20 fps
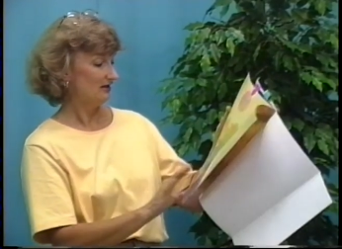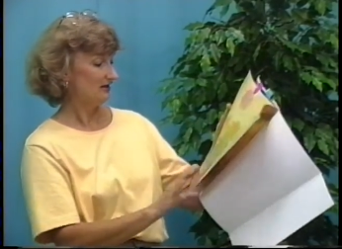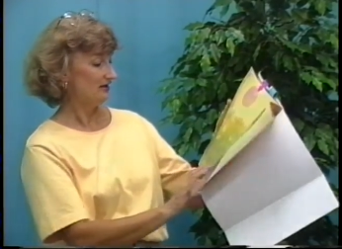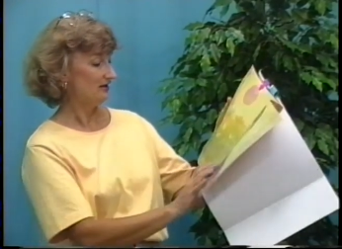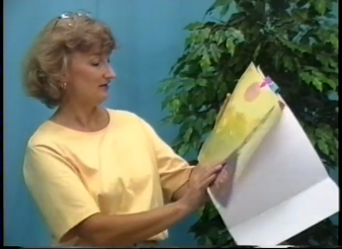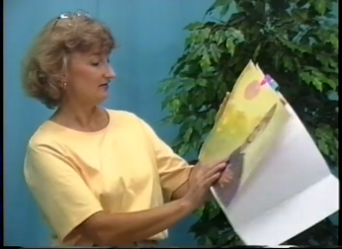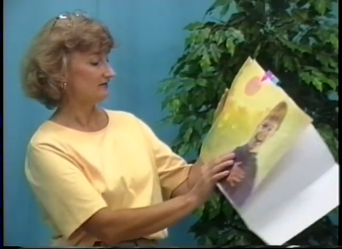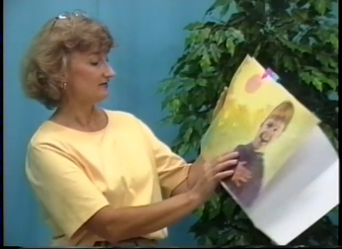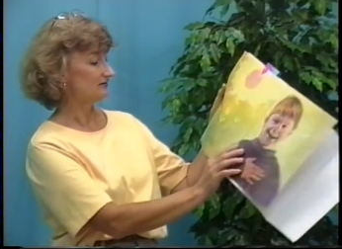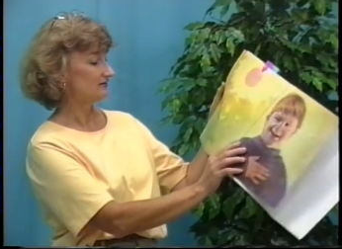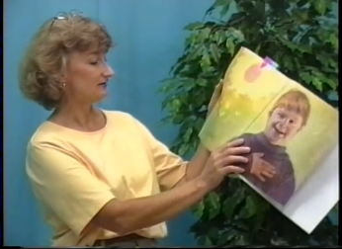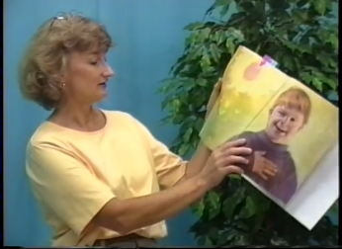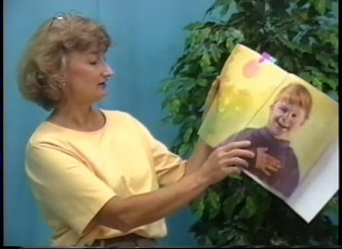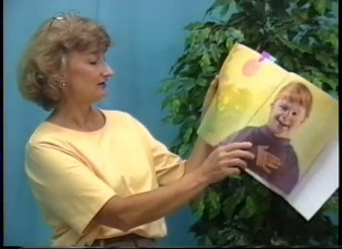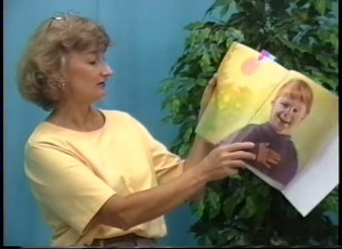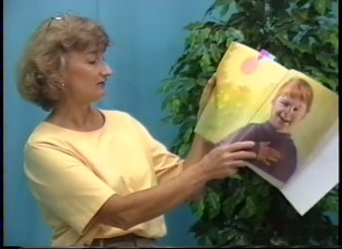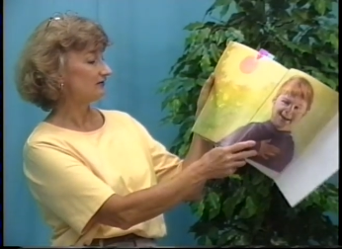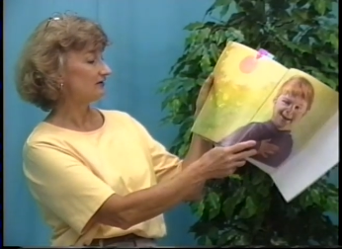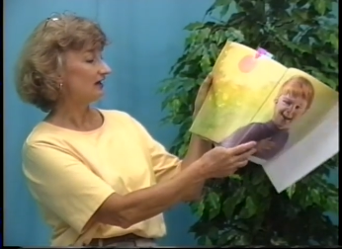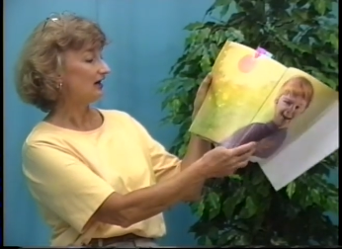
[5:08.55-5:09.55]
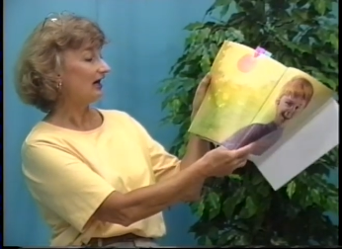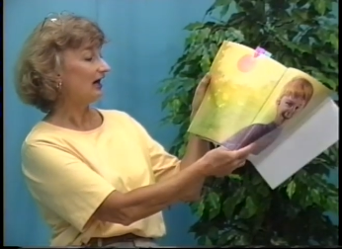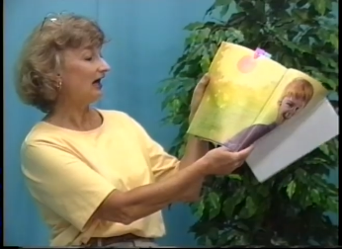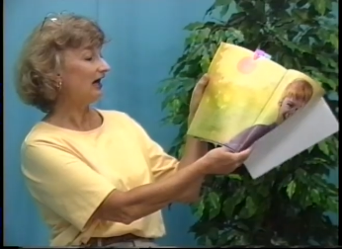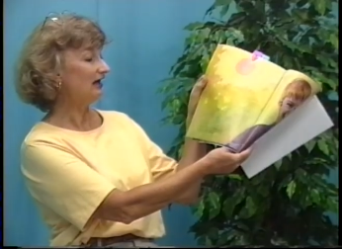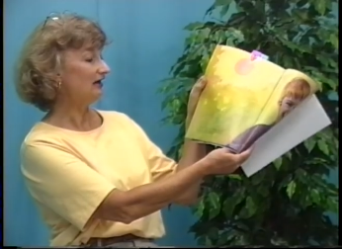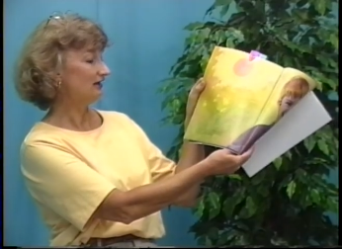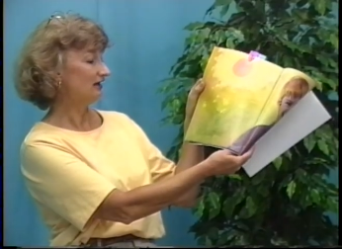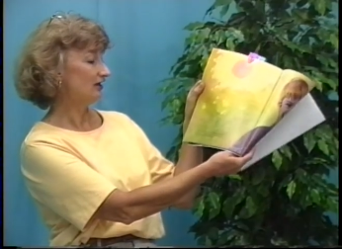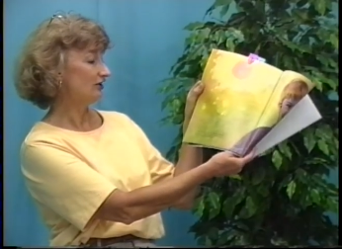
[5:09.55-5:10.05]
He says,
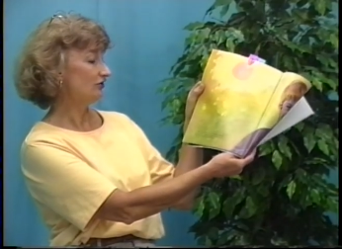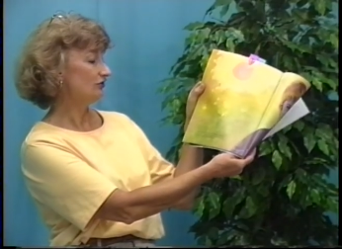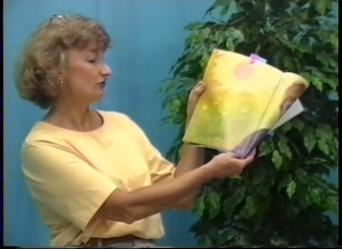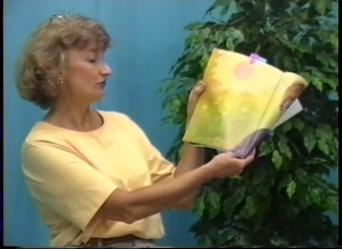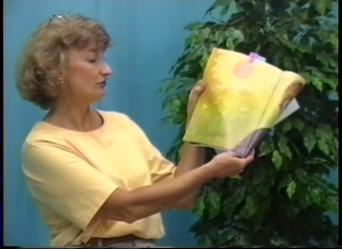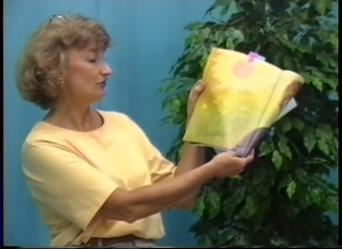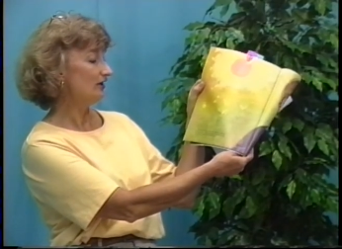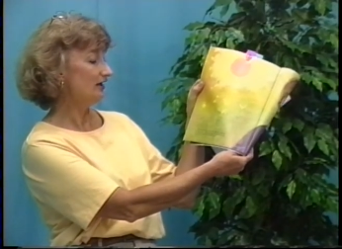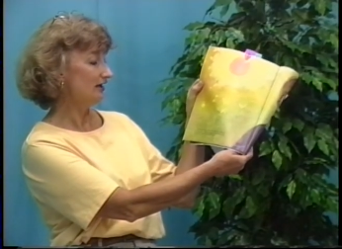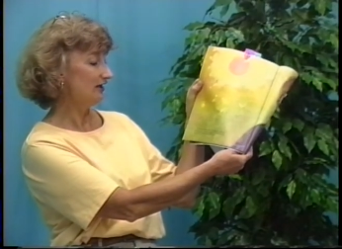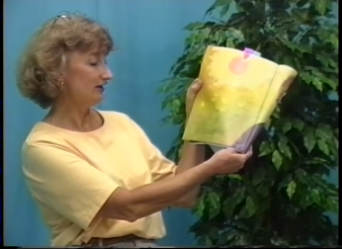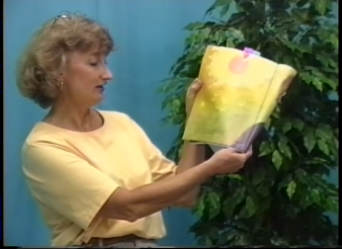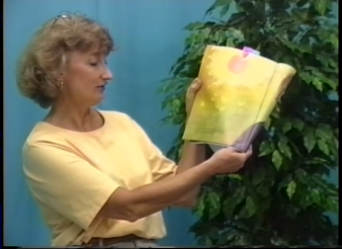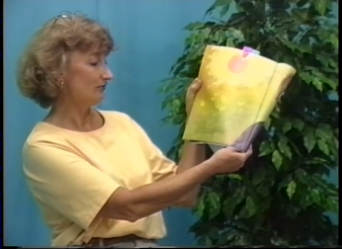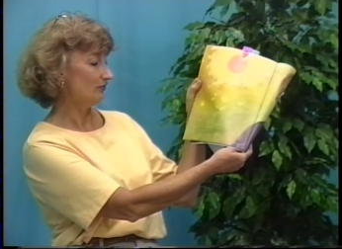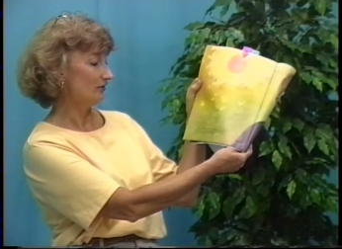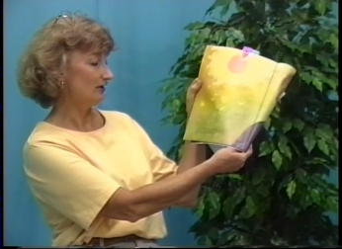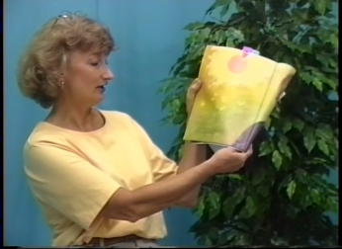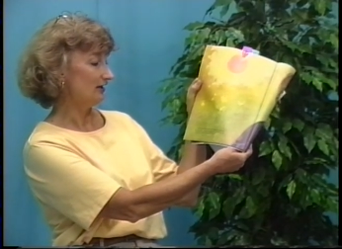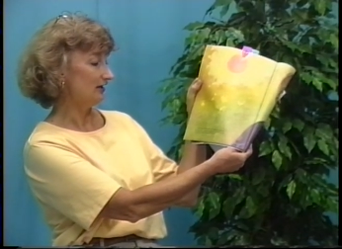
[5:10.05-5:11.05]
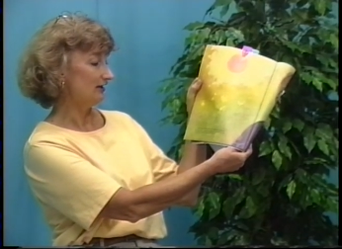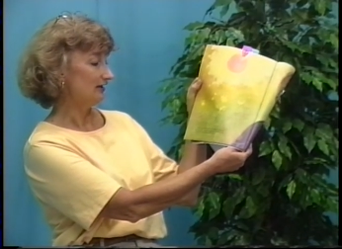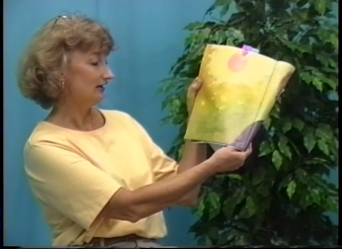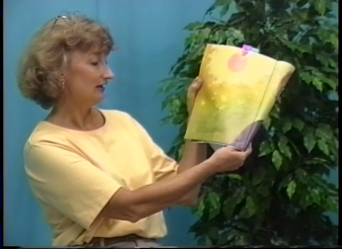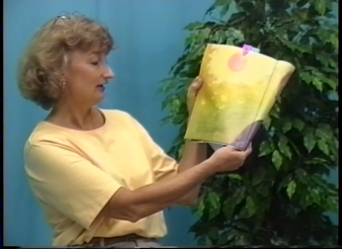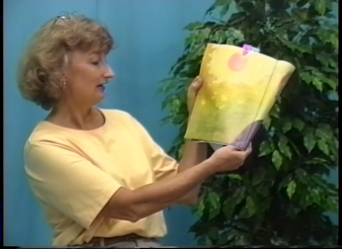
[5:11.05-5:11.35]
I like you anyway.